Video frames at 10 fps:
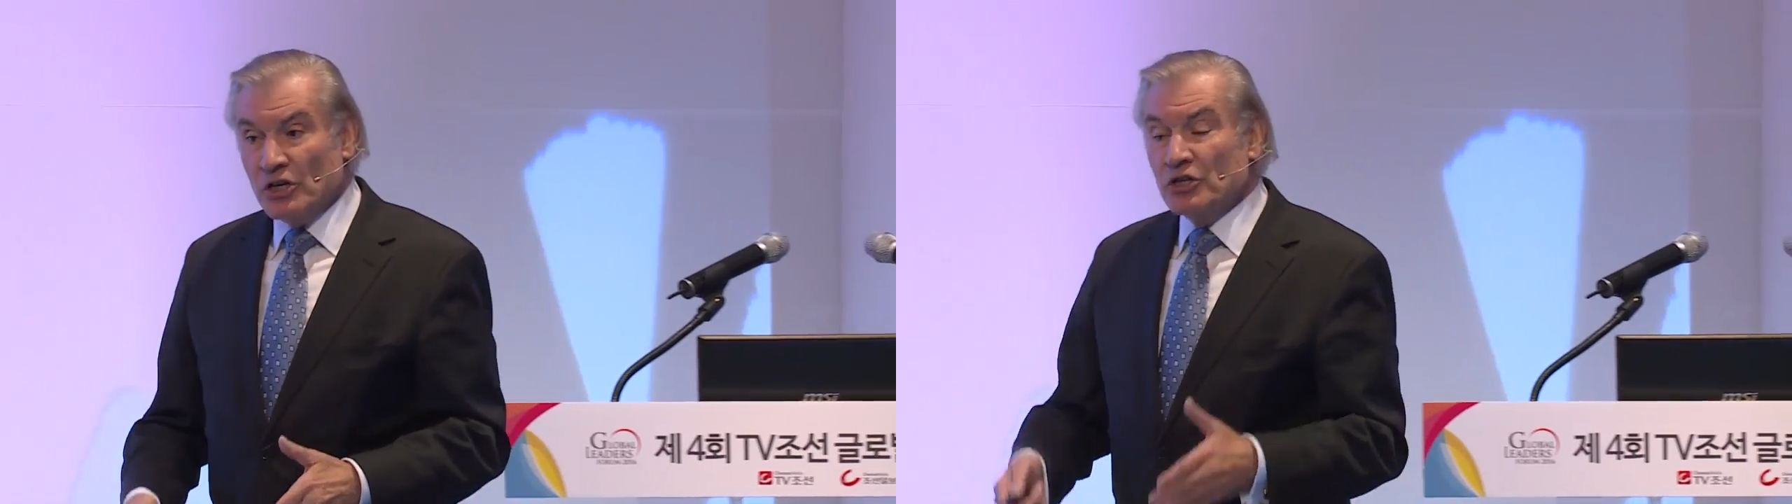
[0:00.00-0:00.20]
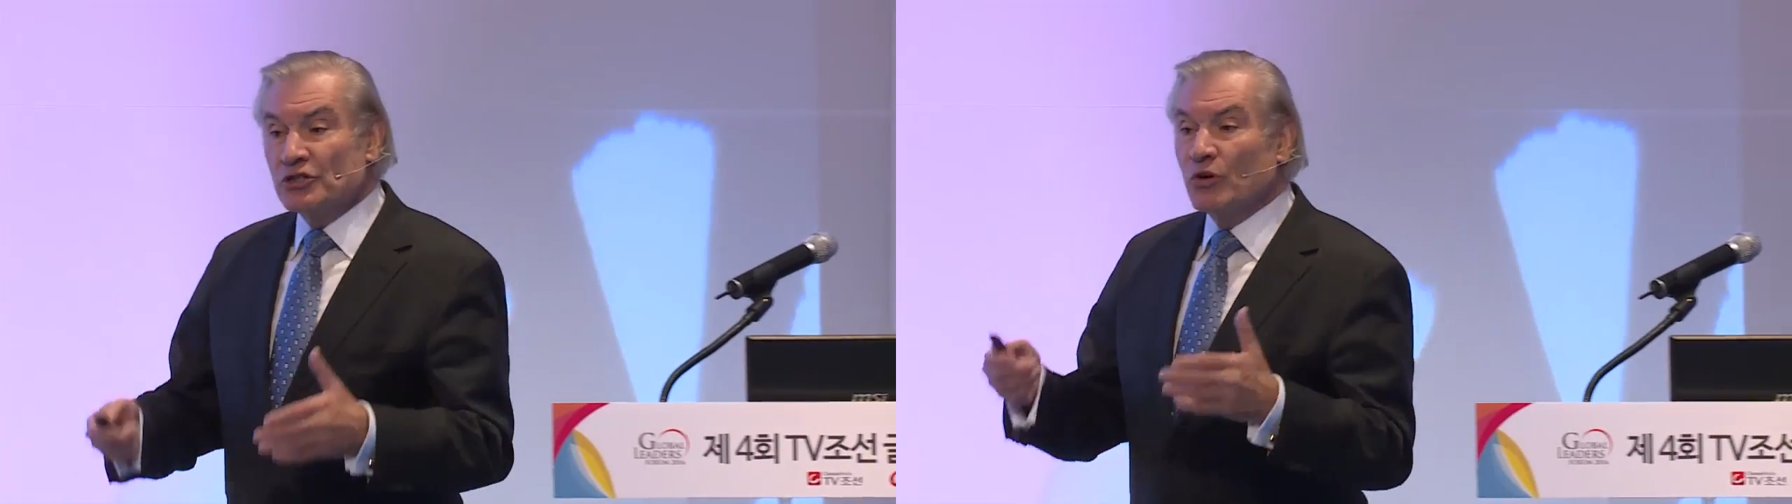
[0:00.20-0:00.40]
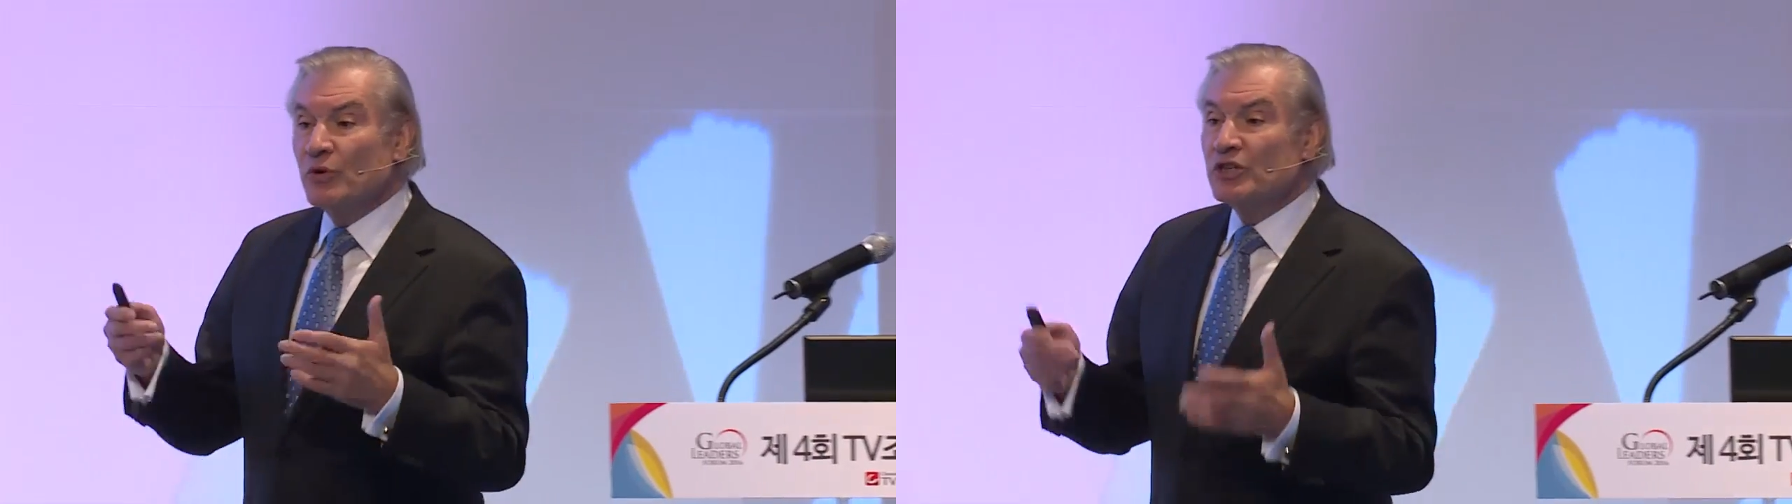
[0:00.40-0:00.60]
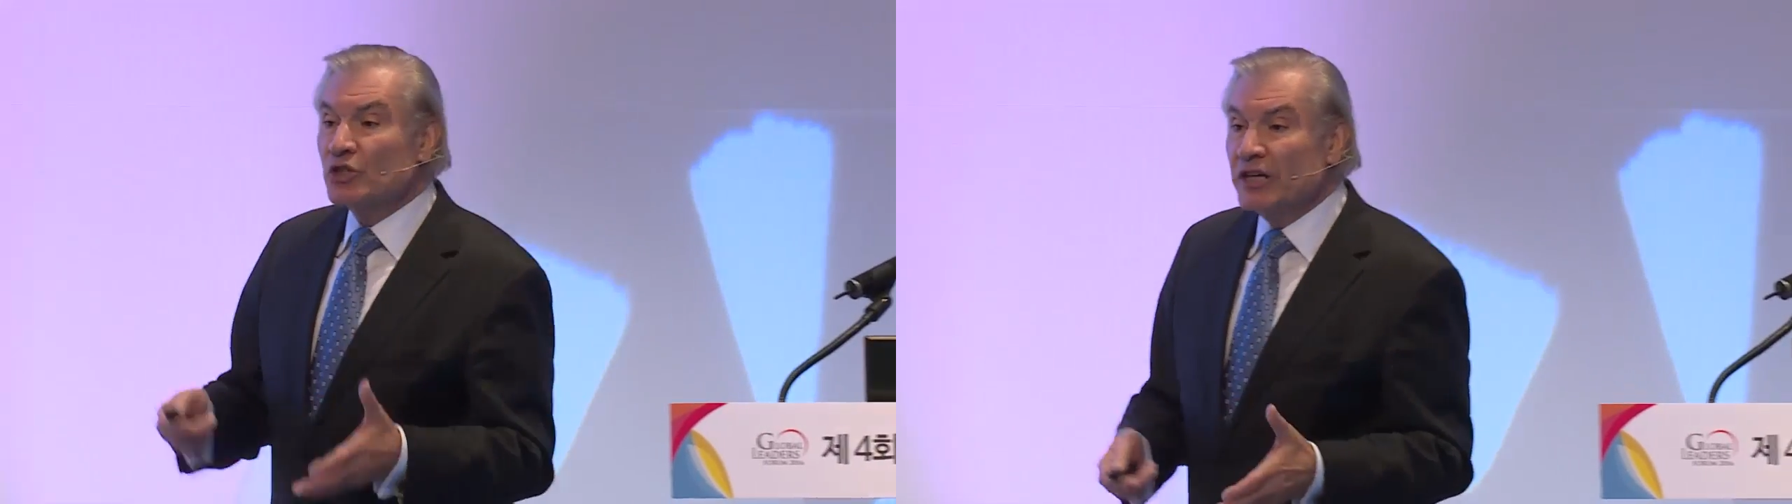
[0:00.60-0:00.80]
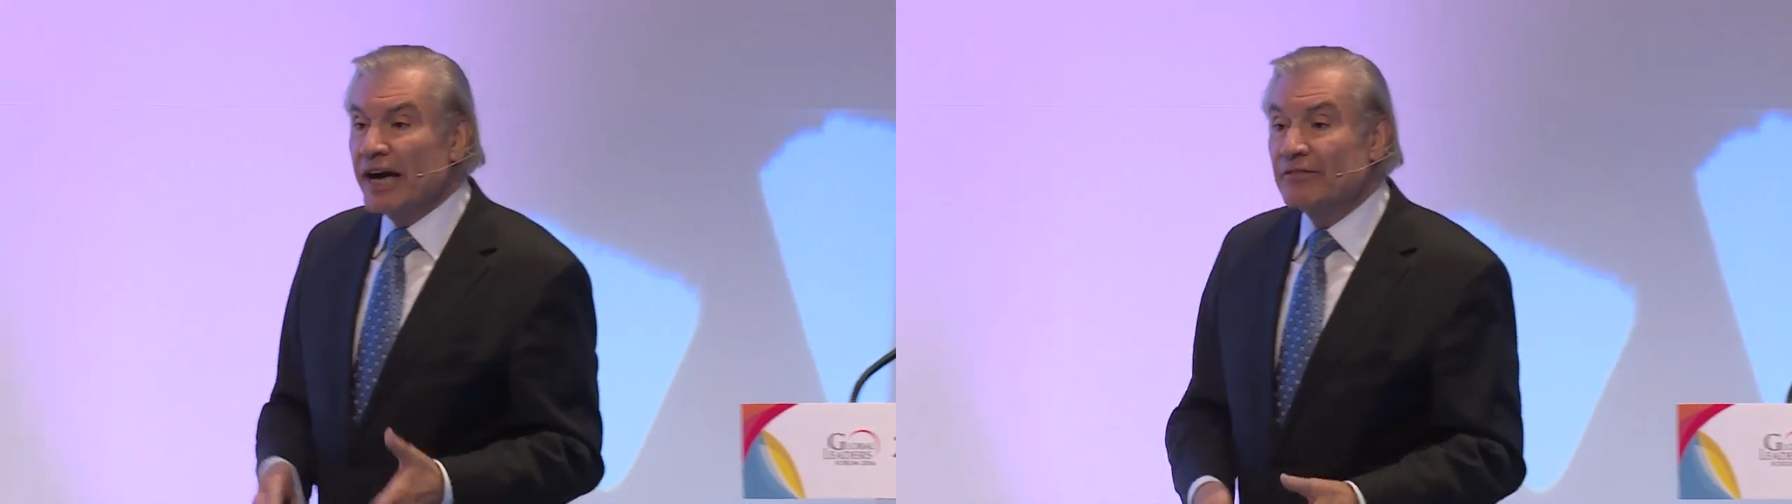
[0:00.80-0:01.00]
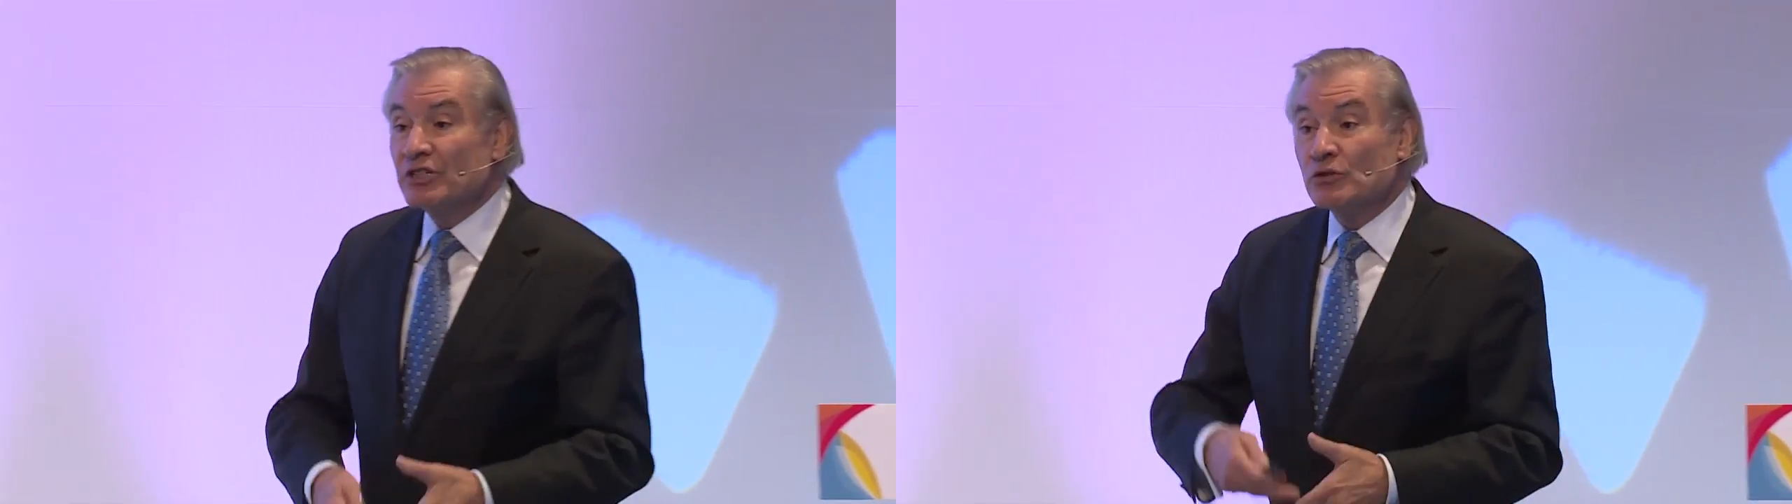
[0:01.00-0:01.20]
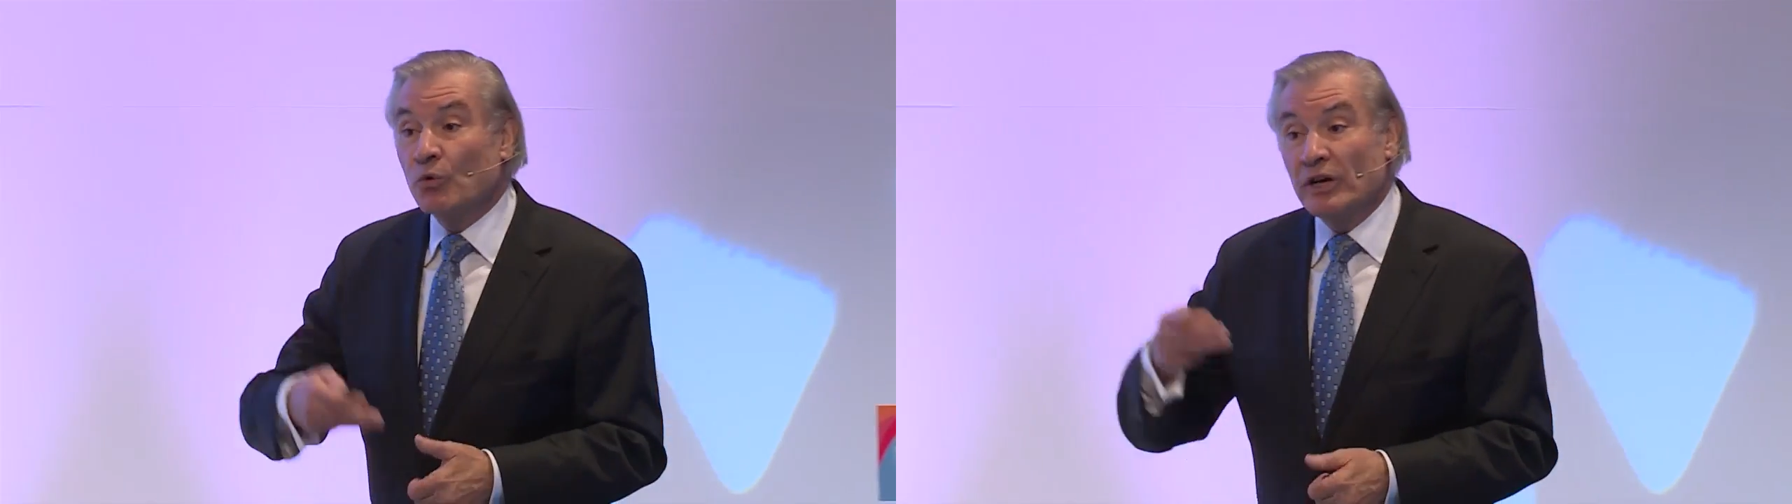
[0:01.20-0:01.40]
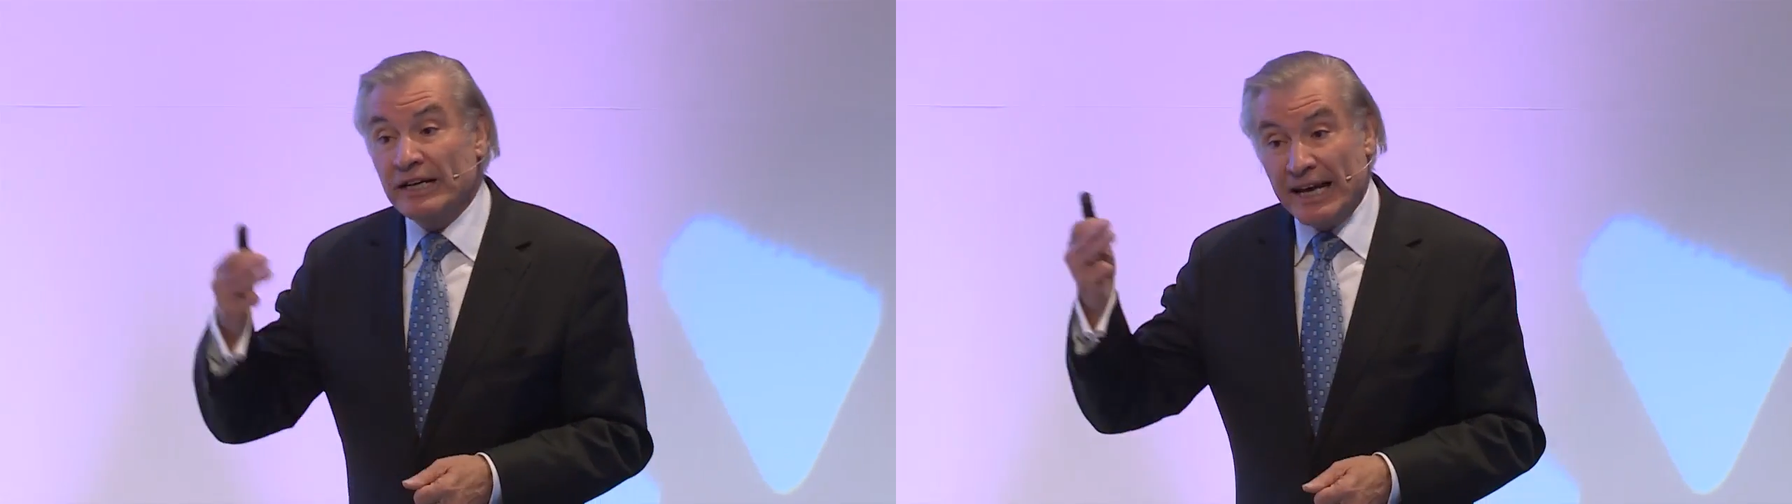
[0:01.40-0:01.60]
So we shouldn't have just
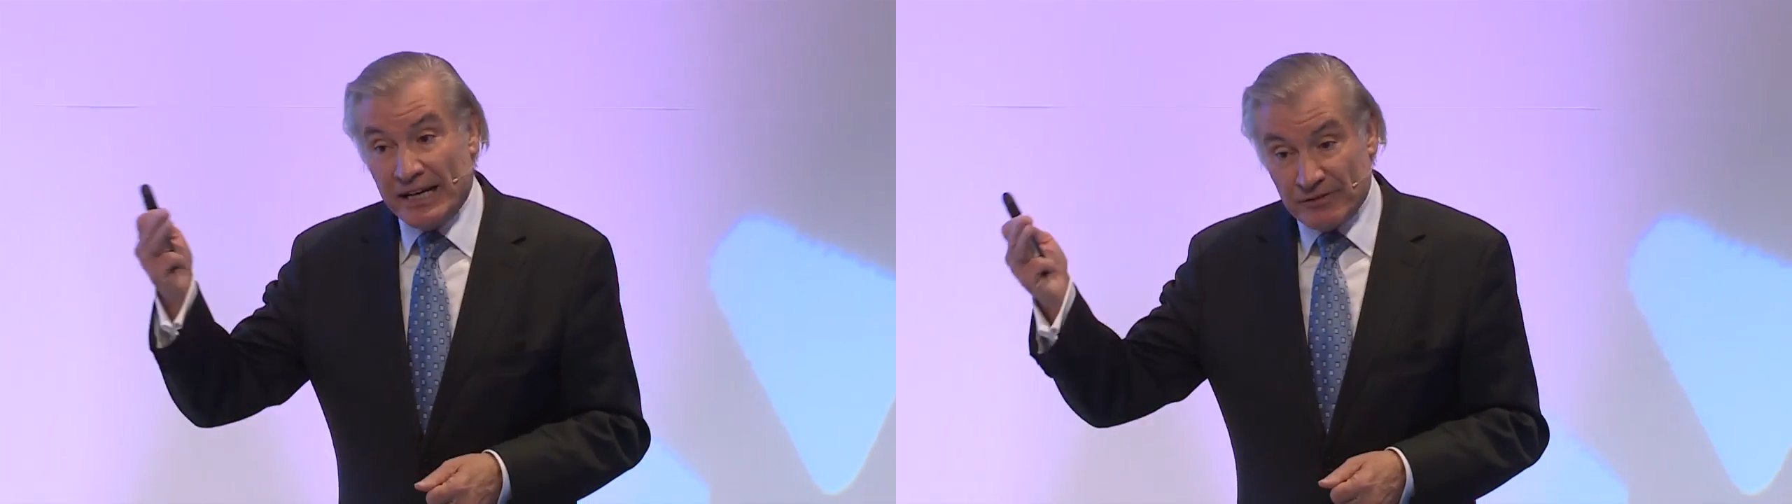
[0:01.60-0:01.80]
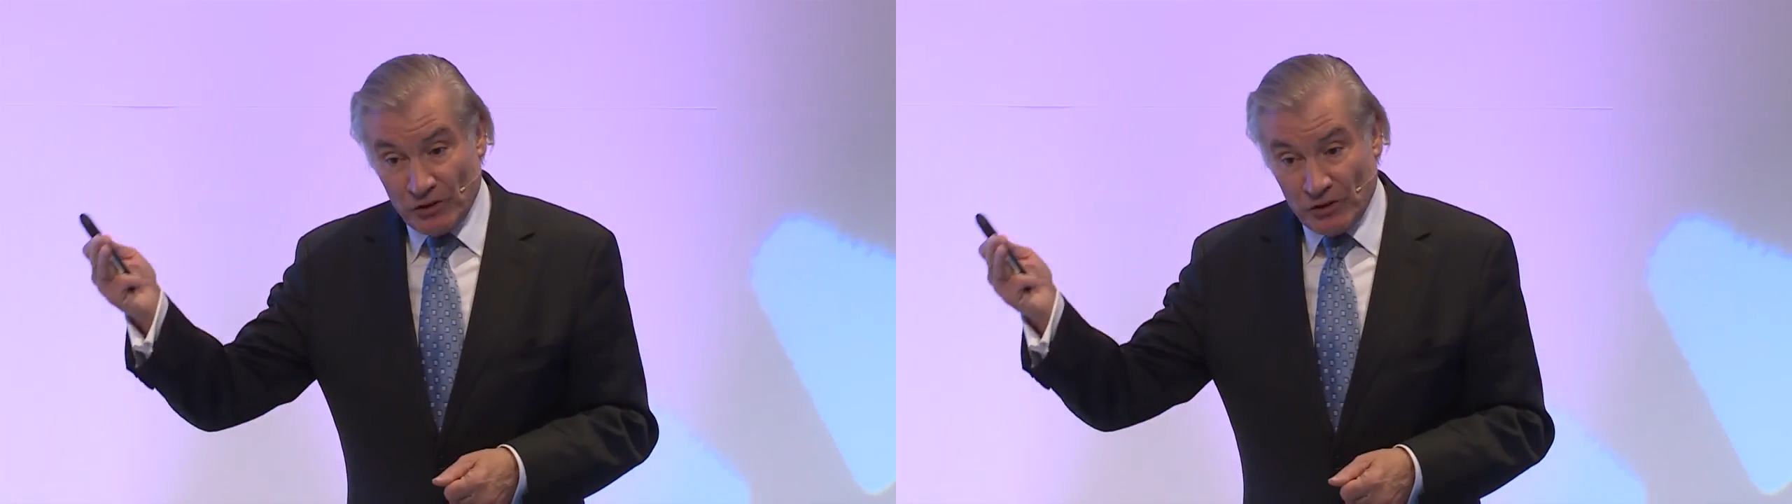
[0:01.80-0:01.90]
one cash